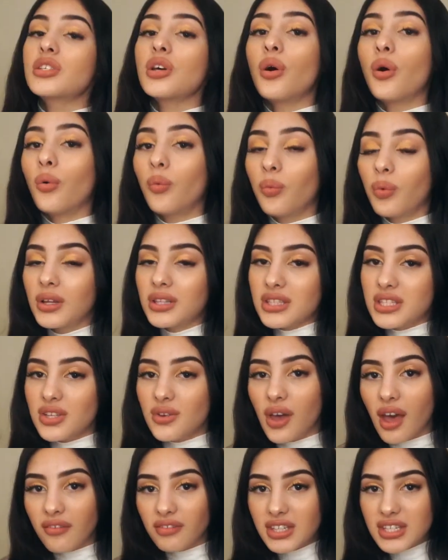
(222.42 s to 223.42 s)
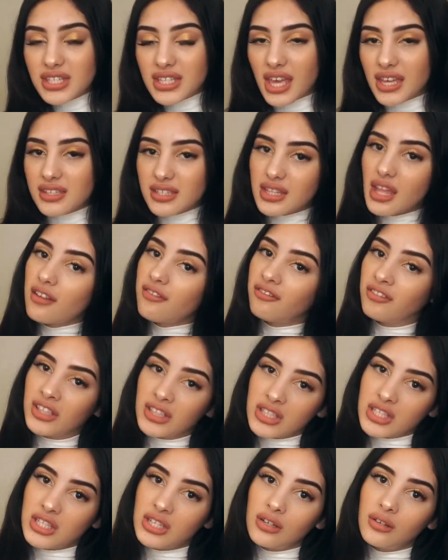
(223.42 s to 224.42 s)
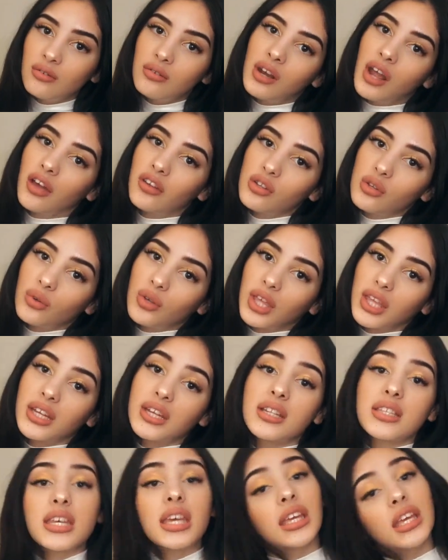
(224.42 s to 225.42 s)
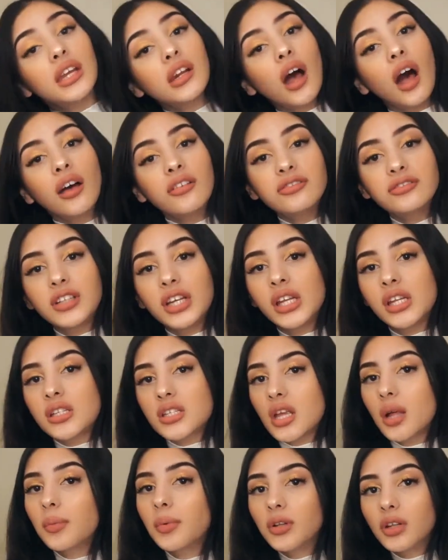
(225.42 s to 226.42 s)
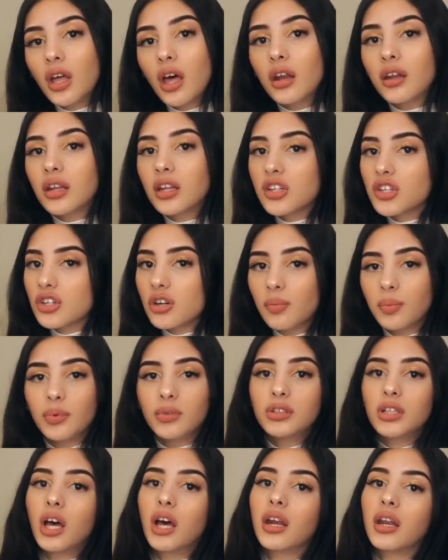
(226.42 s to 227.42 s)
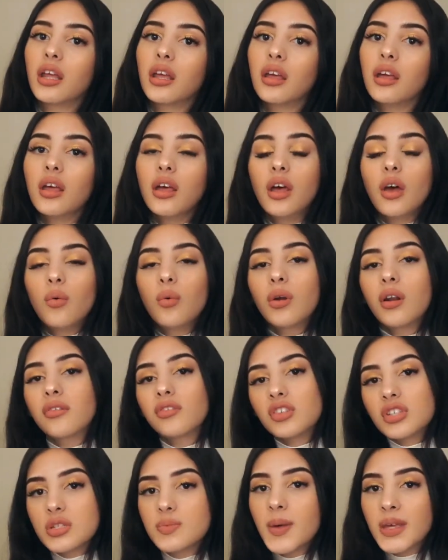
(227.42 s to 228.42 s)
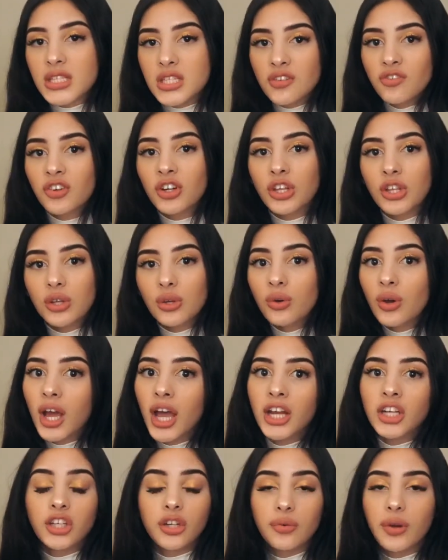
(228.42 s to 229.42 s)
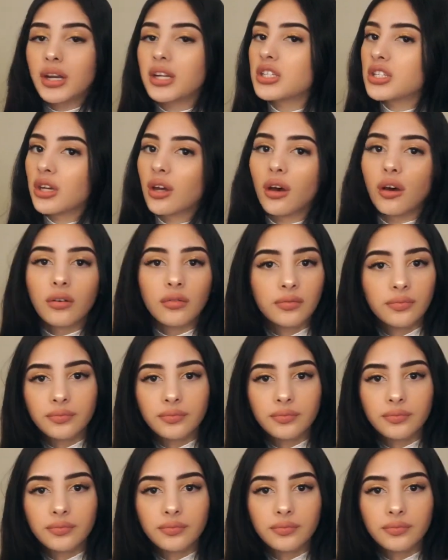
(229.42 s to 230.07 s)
So once you have the size that fits you, now you can take it off and double knot it, triple knot it, whatever is best for you, and you're ready to go.